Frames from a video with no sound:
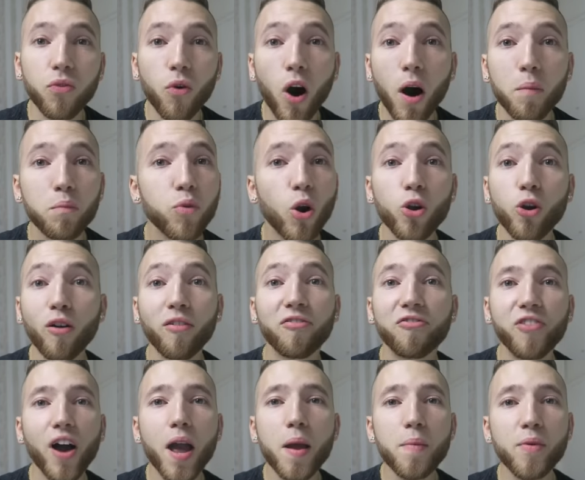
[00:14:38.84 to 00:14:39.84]
Fuck bro, you're
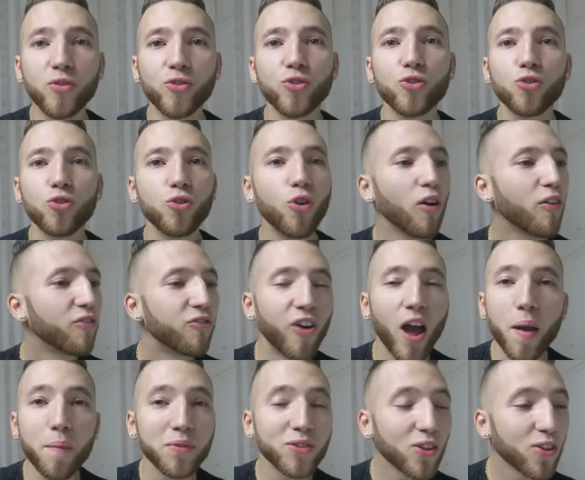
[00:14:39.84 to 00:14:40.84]
famous. You're
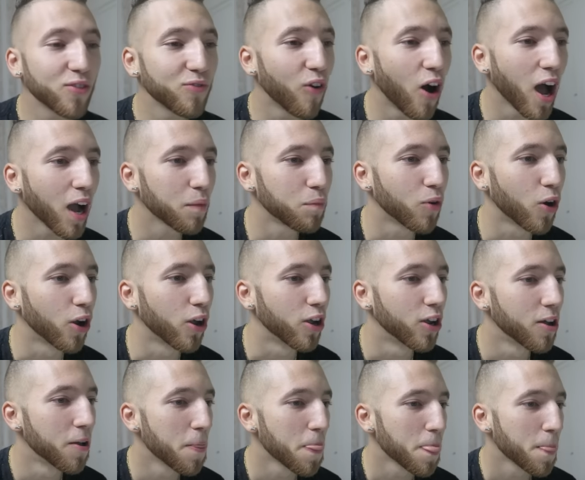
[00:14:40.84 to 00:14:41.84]
famous as fuck, bro.
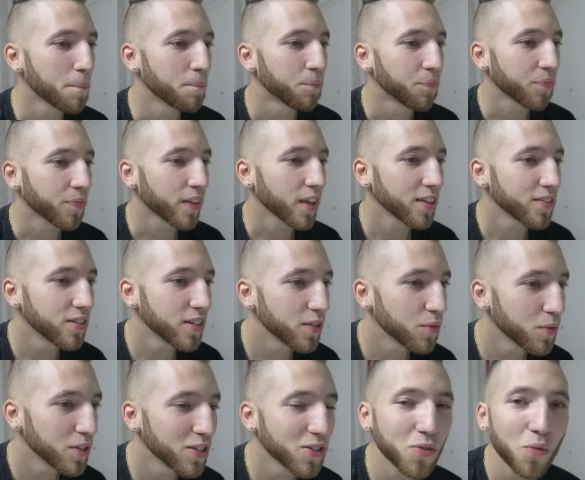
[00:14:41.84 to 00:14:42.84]
Let's
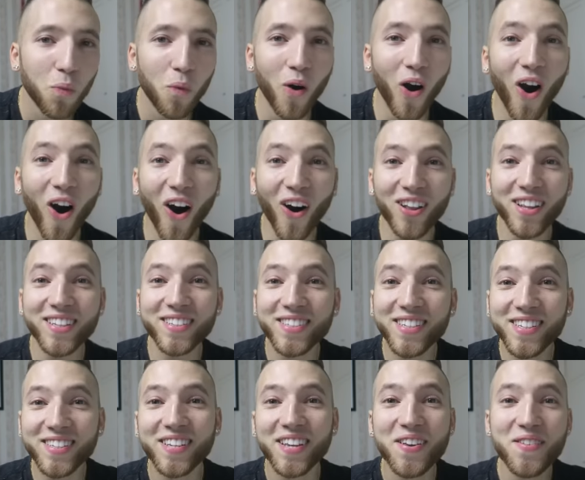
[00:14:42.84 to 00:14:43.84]
see, with this, is this